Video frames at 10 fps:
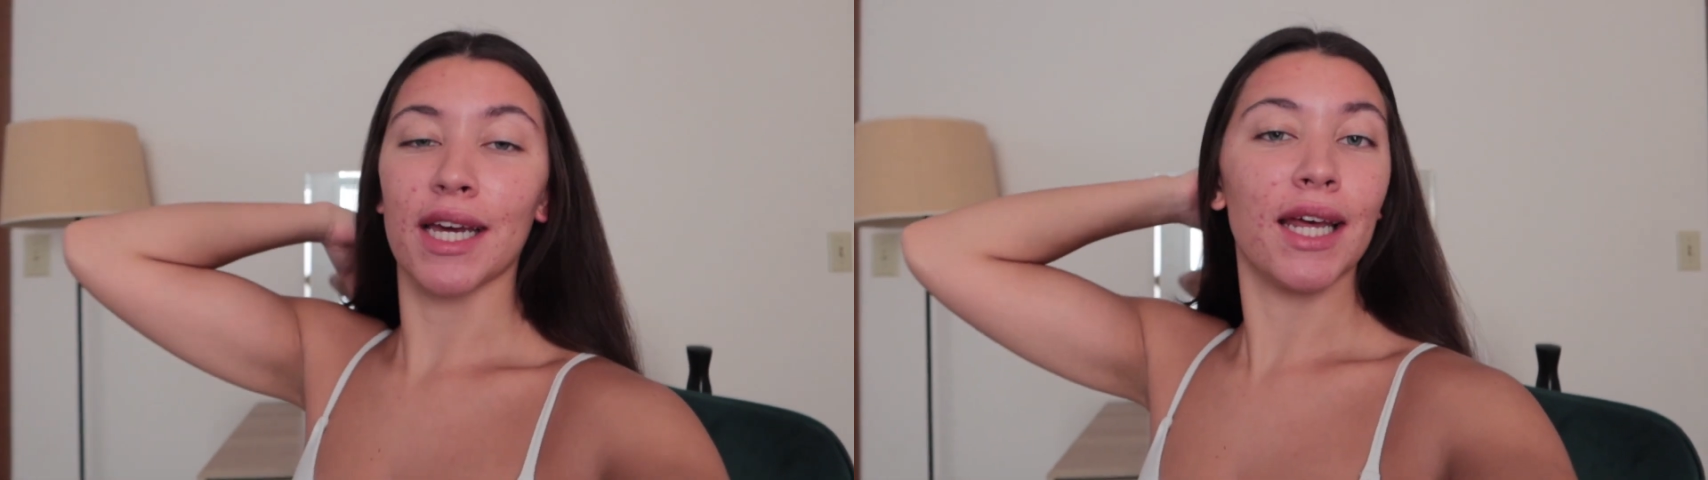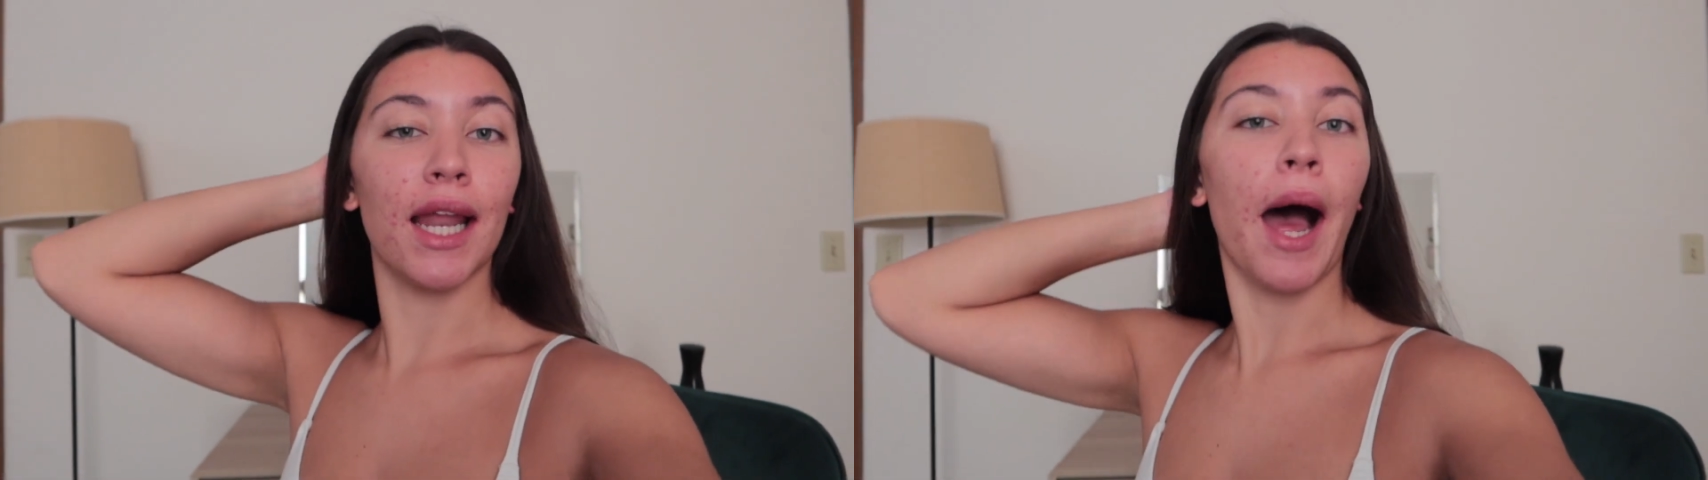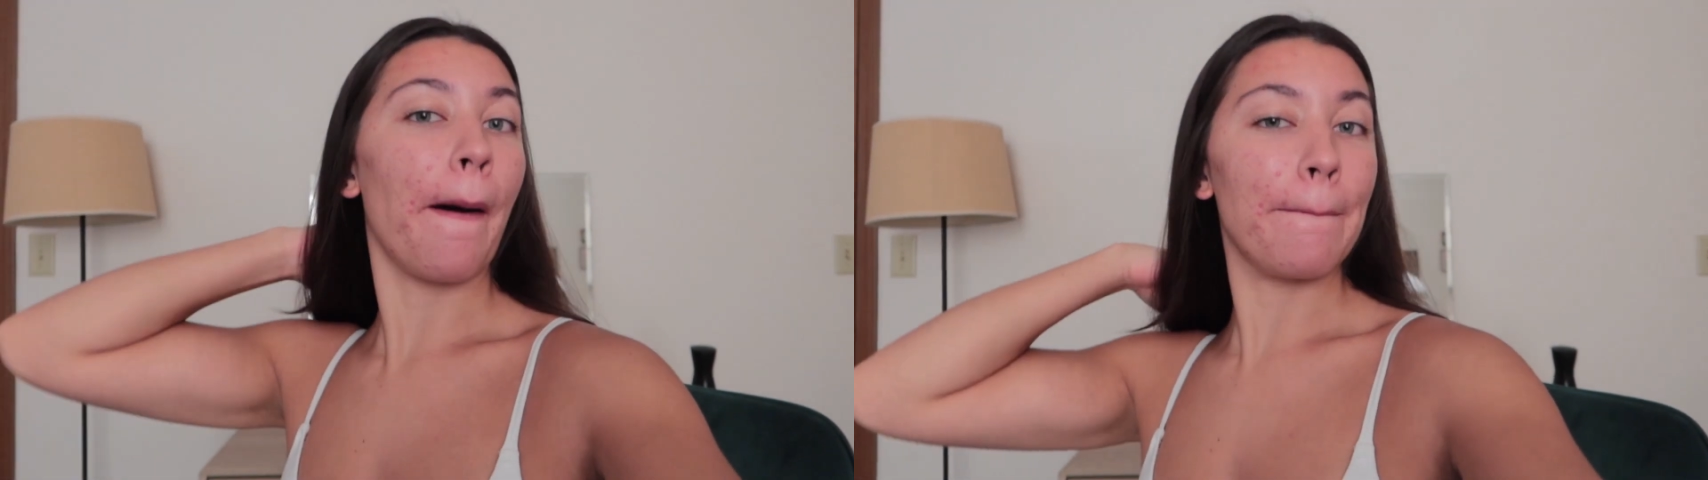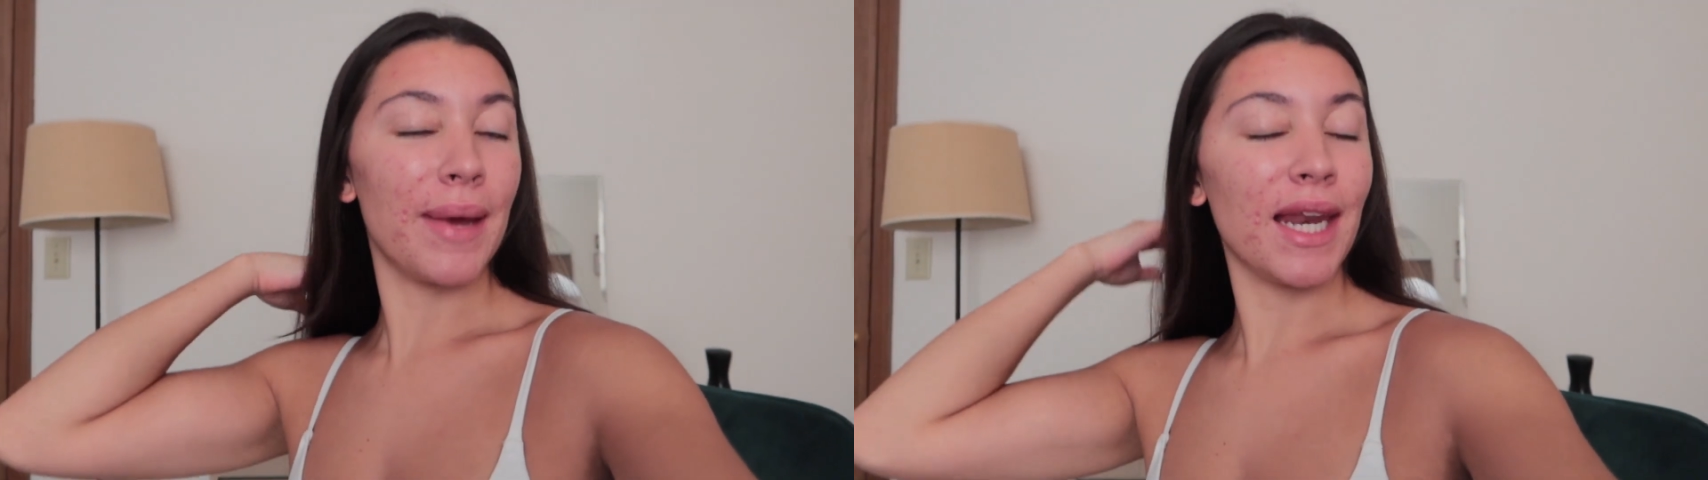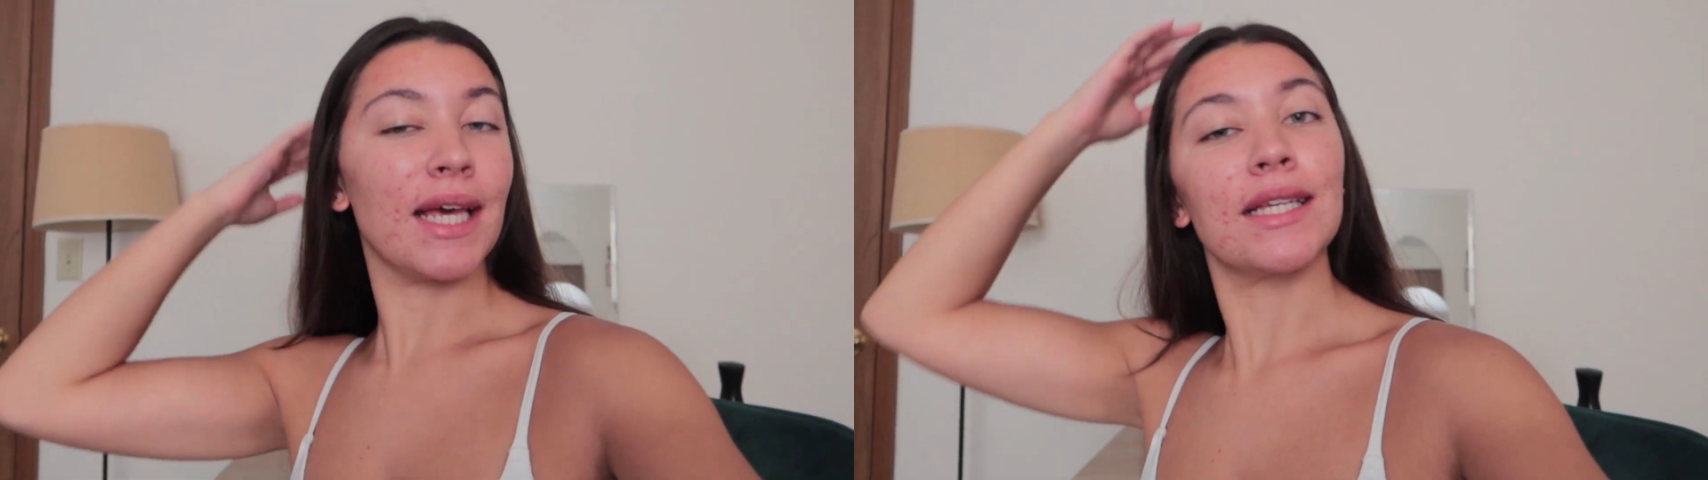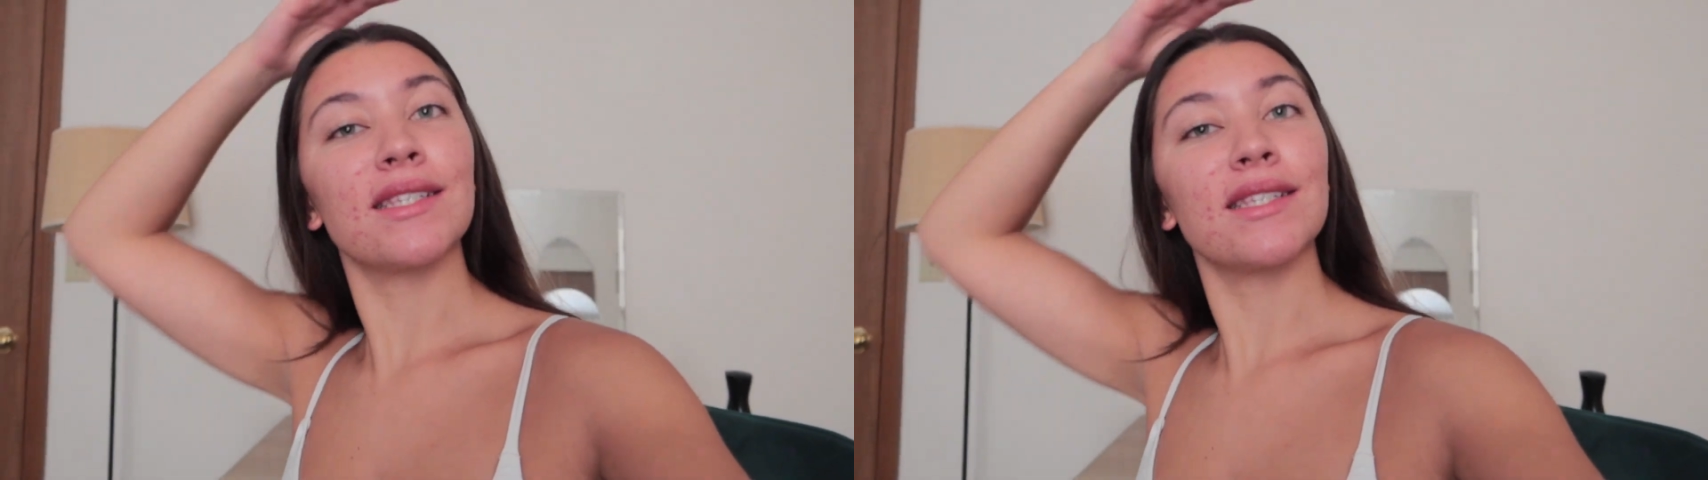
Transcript: in a minute,